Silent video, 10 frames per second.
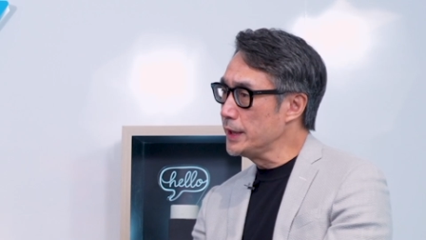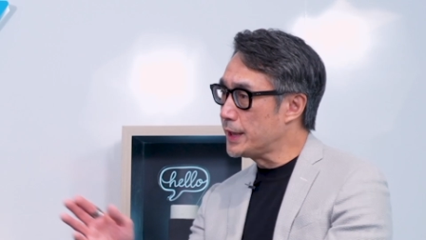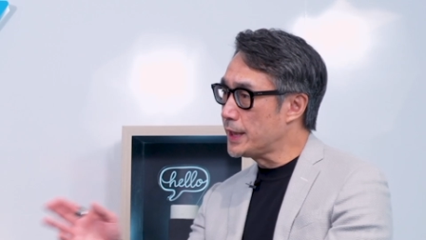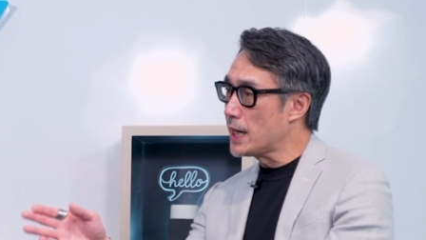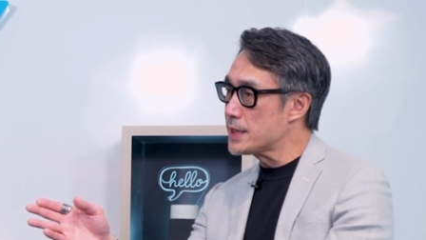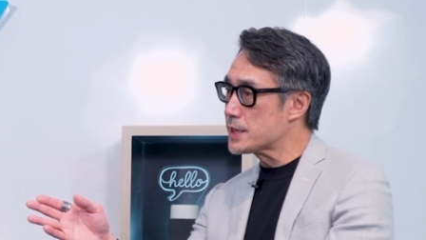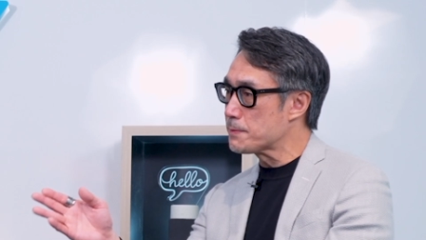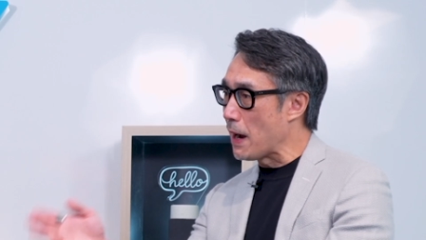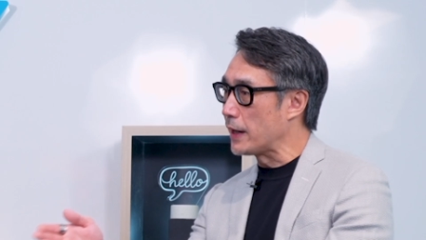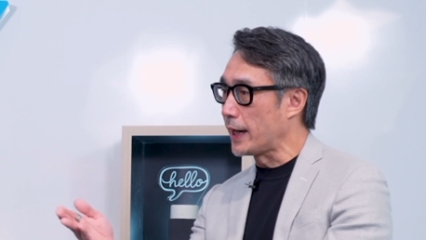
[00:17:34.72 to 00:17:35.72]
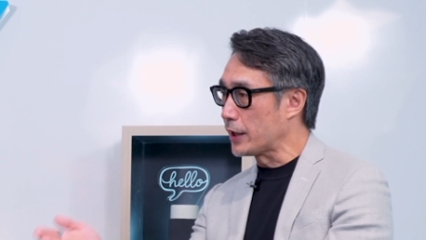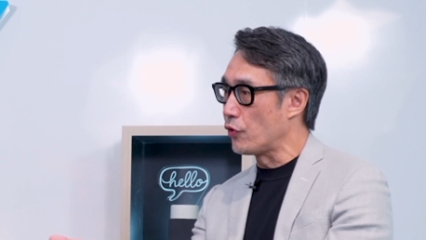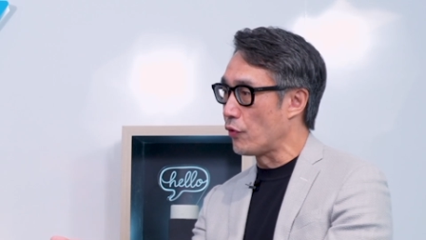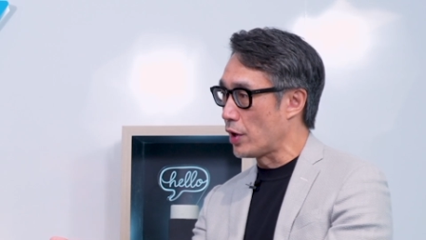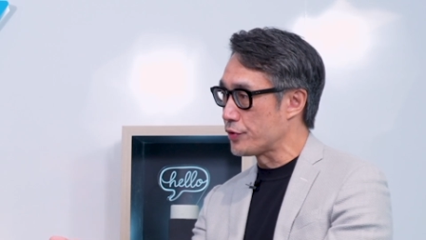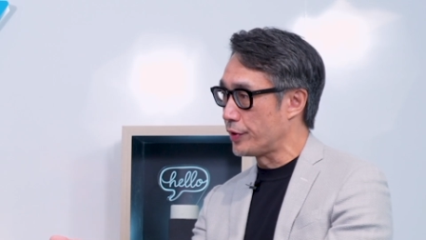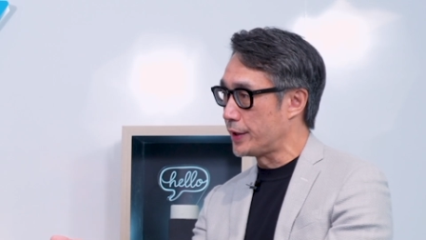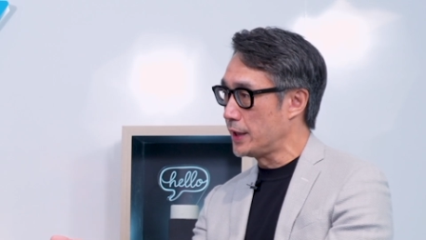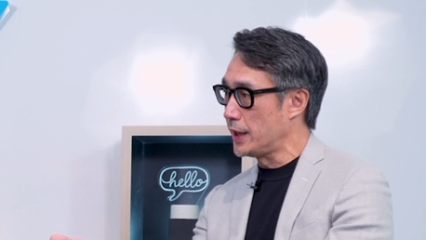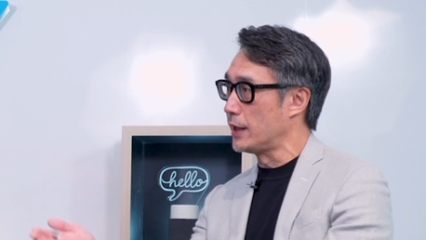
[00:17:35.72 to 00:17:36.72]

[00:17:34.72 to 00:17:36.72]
It does spark that curiosity. It